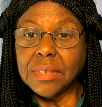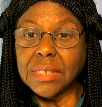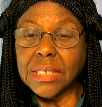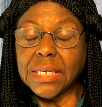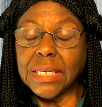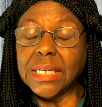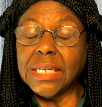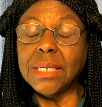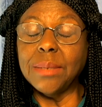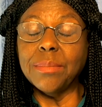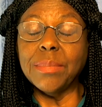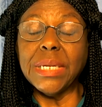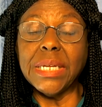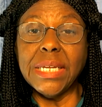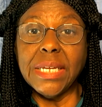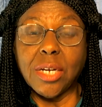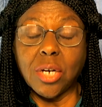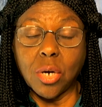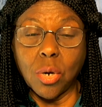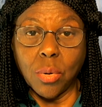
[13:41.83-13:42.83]
Even E.
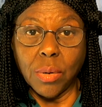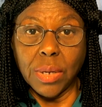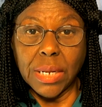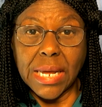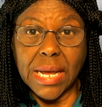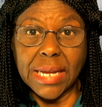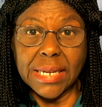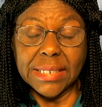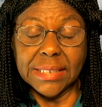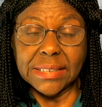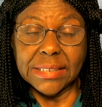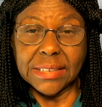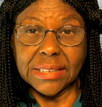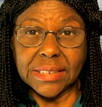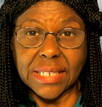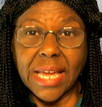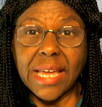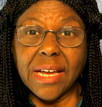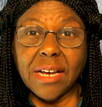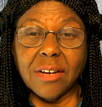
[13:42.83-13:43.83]
coli and
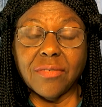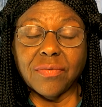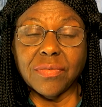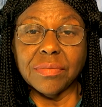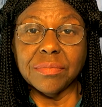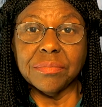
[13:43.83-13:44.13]
staph